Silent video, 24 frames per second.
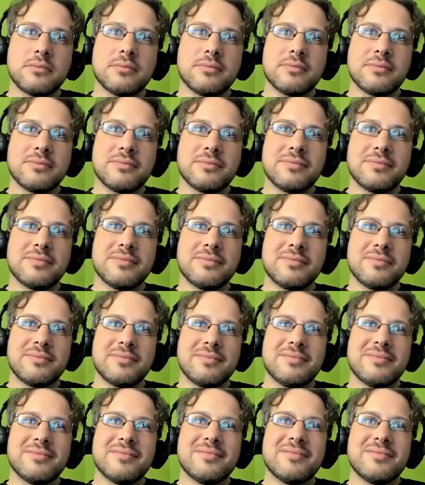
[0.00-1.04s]

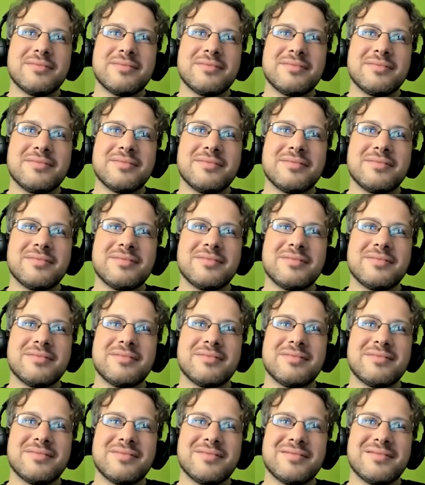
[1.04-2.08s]

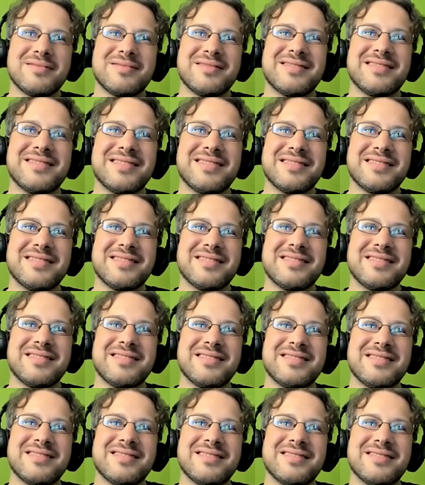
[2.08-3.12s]

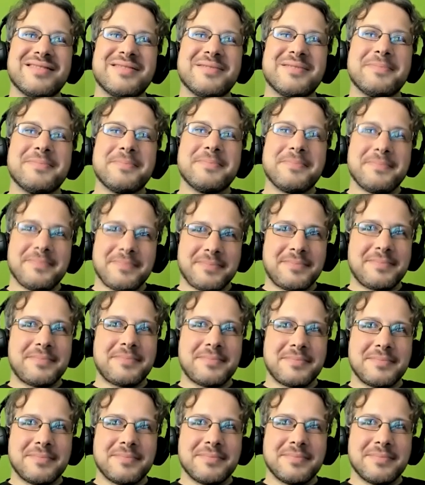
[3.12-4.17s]

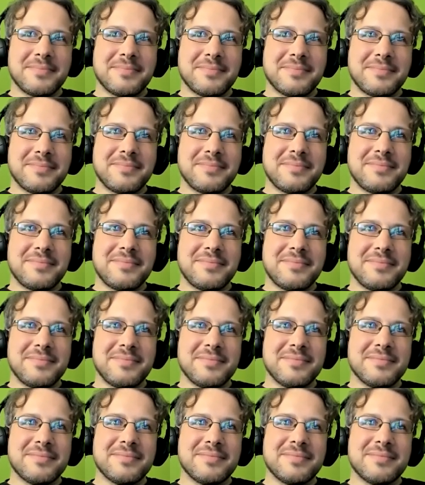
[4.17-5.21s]

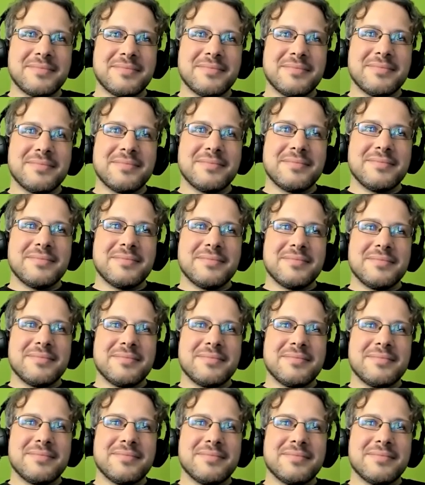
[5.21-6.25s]
This person isn't speaking.